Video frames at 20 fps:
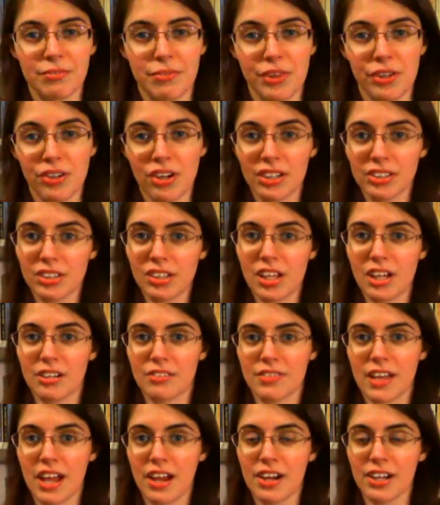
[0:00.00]
There aren't a lot
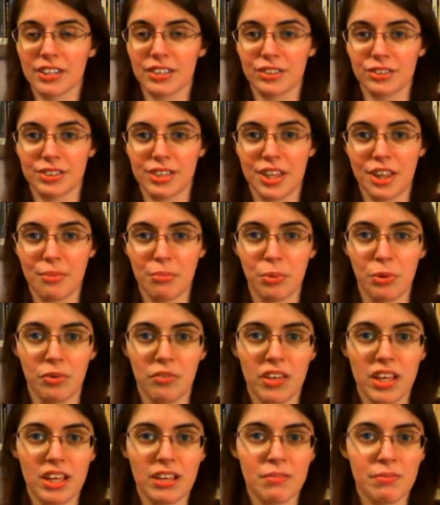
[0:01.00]
of characters in the
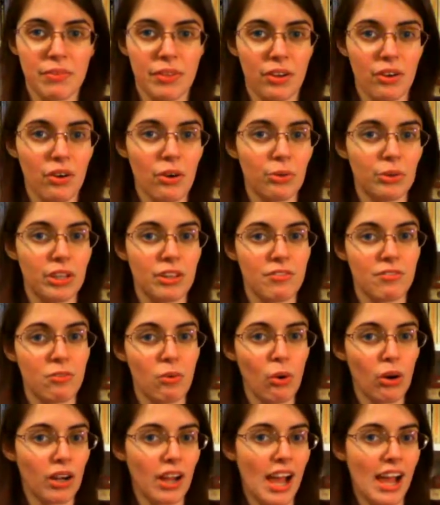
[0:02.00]
movie. There are only
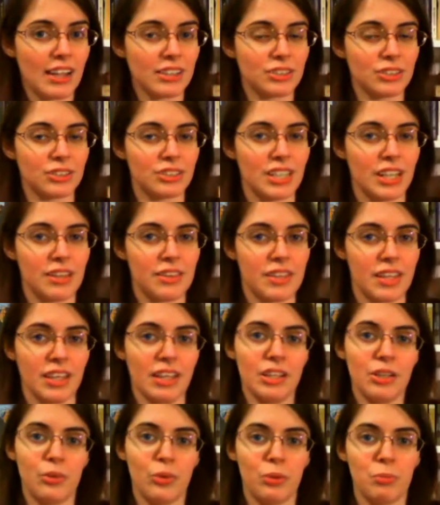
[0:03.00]
4 actors, I
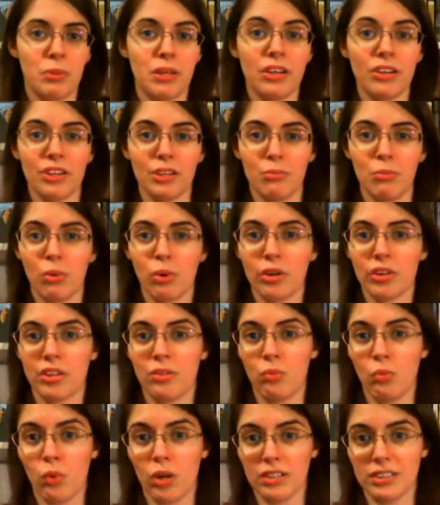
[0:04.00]
think, who appear in more
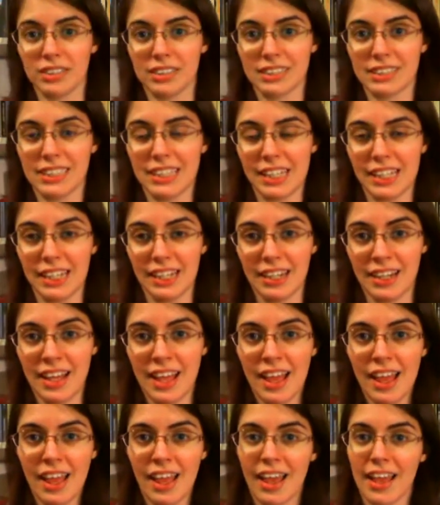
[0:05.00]
than one scene,
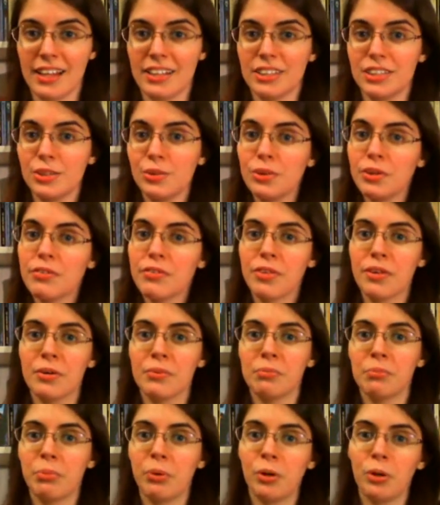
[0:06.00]
and 2 of
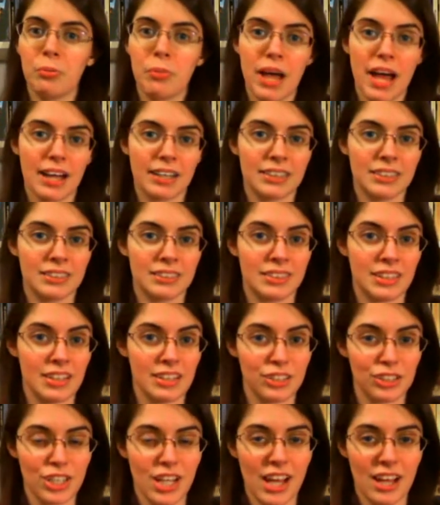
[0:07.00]
them pull back into the
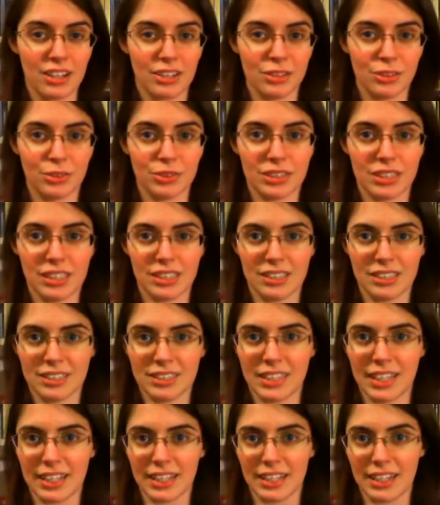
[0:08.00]
shadows in the
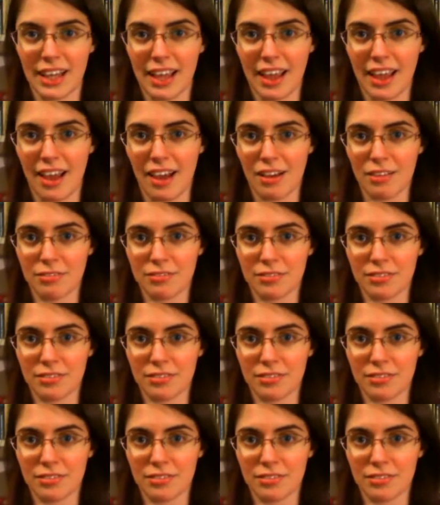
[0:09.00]
second half.